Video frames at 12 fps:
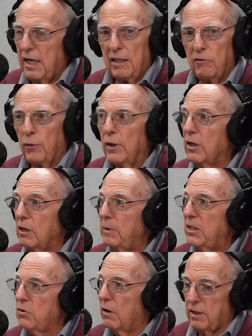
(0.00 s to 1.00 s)
And if we're going to
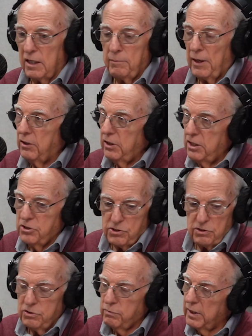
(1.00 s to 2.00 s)
be talking about
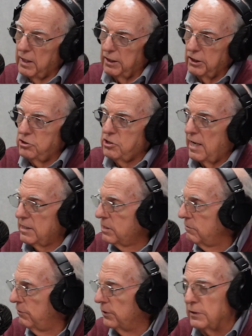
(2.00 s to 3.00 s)
issues regarding
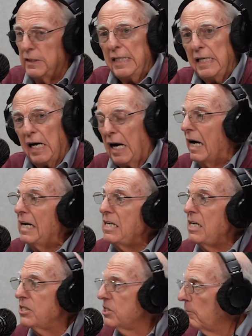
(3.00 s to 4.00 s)
Jacksonville, I
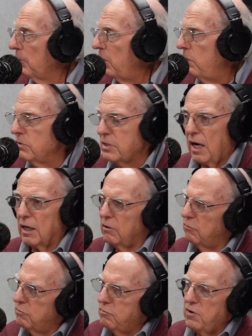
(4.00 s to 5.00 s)
need somebody who's got a
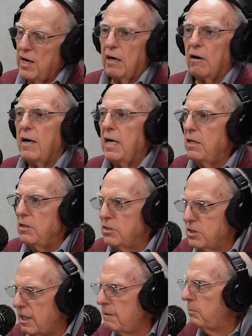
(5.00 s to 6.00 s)
very
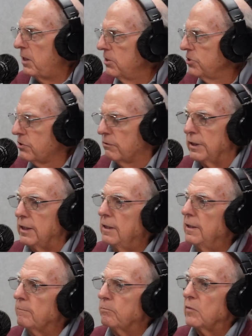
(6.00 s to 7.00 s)
deep history
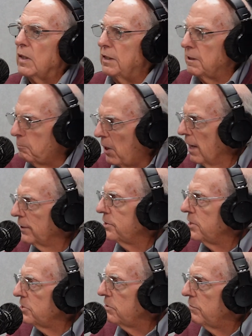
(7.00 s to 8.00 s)
in the
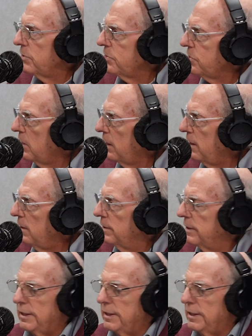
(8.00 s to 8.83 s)
politics of this city